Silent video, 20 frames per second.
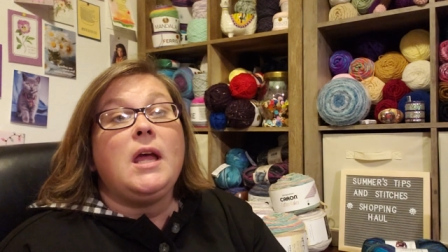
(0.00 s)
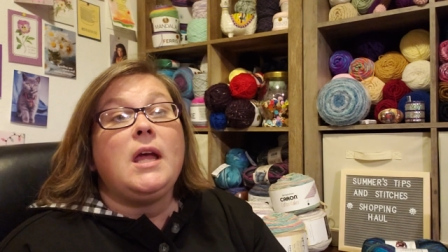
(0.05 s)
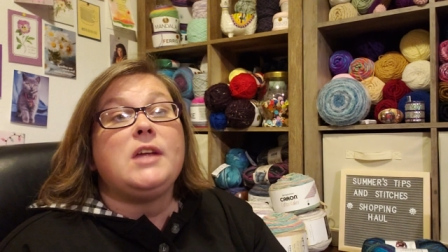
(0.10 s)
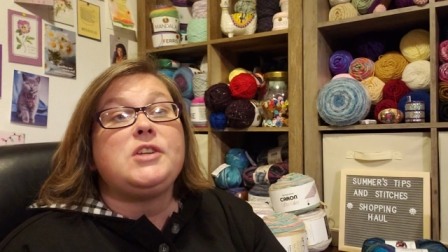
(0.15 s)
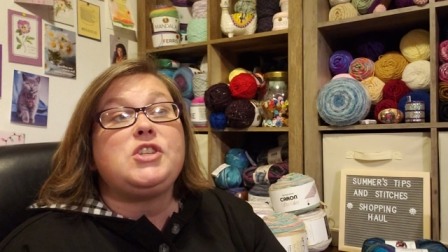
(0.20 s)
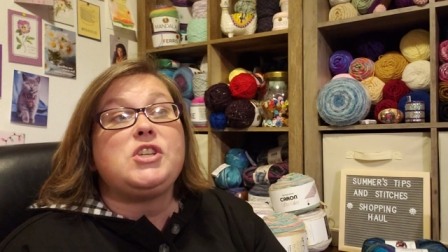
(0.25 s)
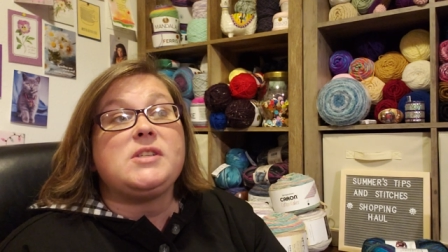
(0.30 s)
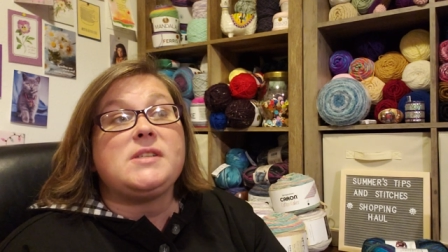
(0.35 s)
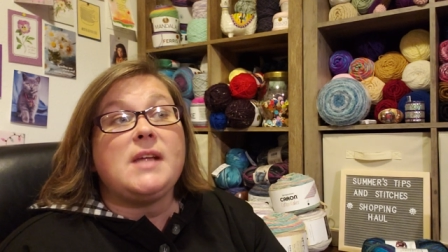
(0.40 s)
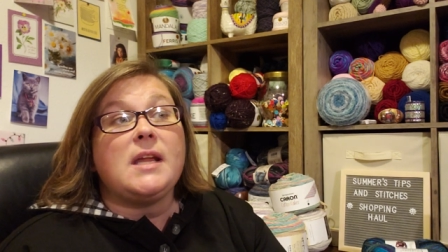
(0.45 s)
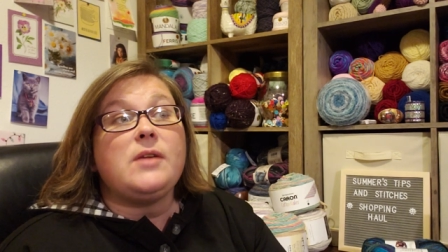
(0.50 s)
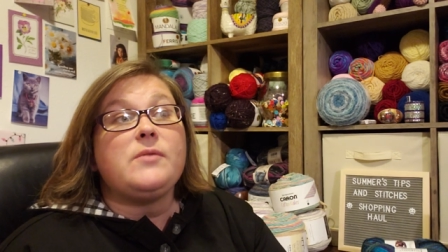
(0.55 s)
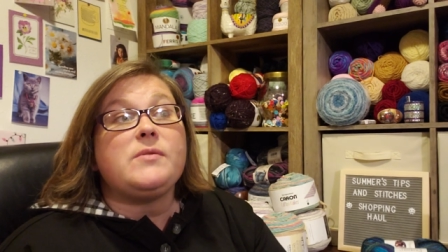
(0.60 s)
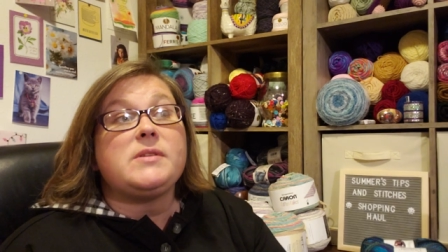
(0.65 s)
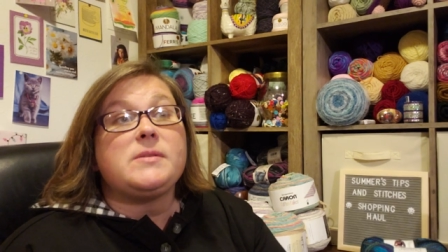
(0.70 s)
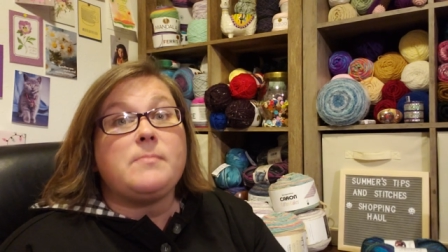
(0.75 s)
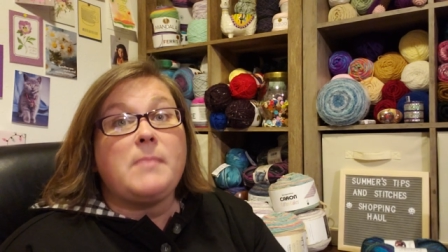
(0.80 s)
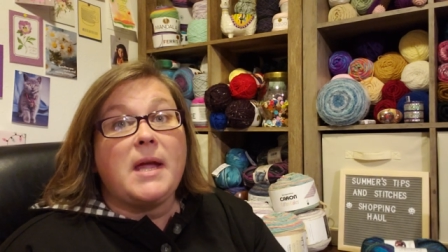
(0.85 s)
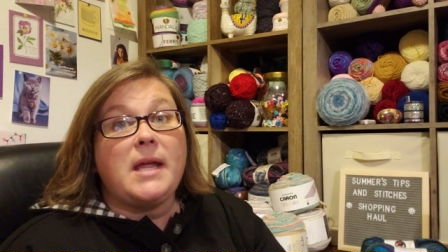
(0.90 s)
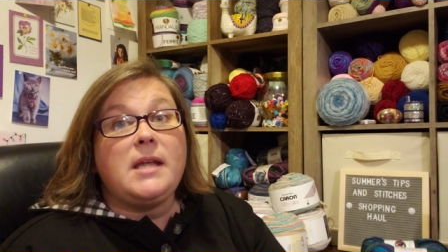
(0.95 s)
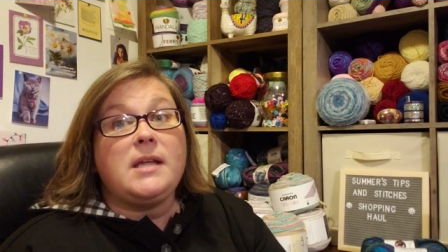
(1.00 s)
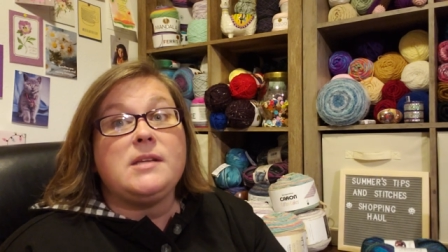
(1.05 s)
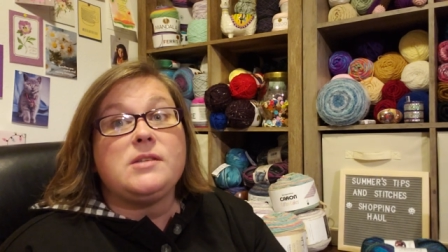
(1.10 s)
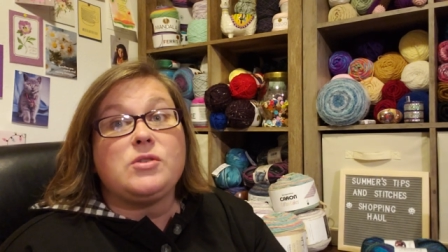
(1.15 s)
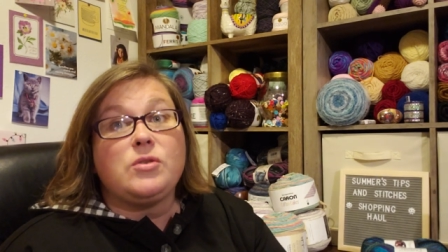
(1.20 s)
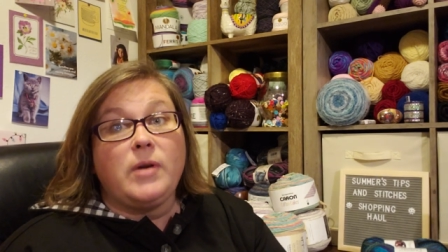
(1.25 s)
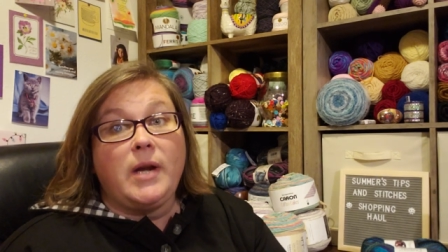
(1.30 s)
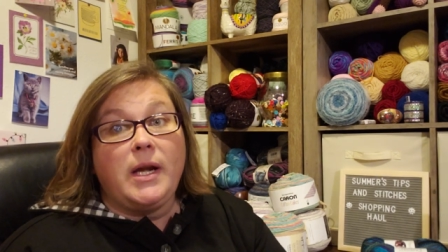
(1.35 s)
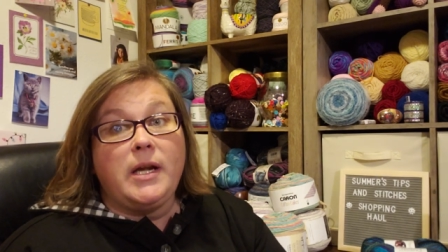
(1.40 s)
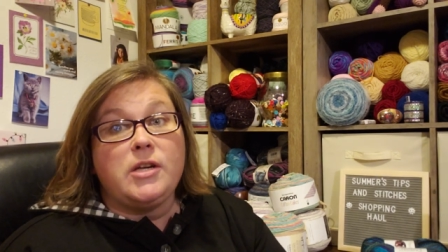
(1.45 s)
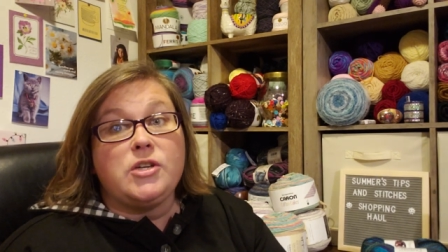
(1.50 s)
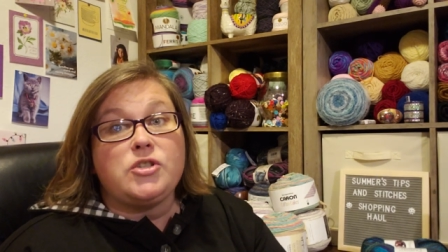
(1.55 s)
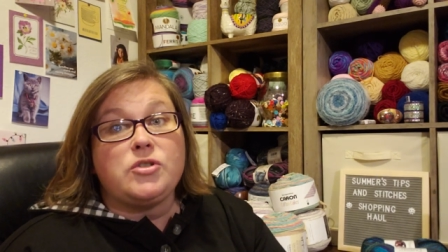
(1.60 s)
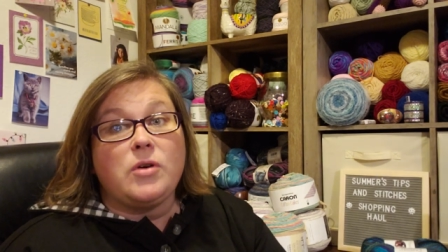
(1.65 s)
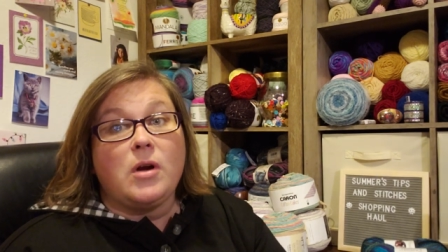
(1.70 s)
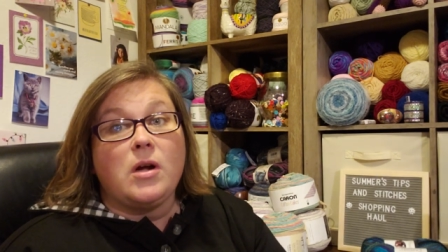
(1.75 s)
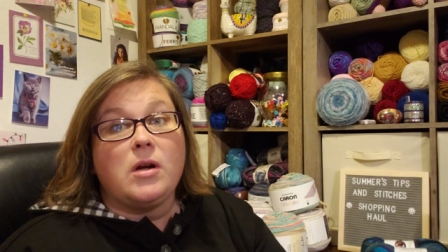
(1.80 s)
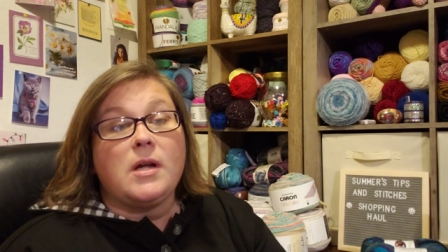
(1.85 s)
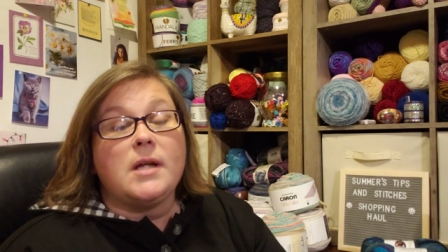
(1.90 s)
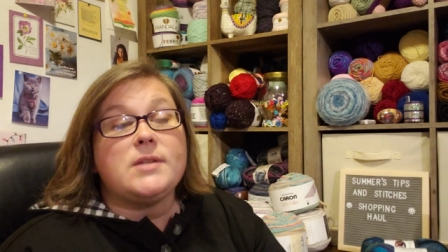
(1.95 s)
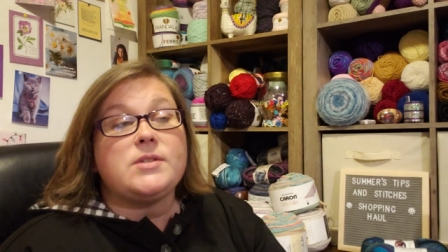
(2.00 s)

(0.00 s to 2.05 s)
And she said it was Mikey's Granny Shrug.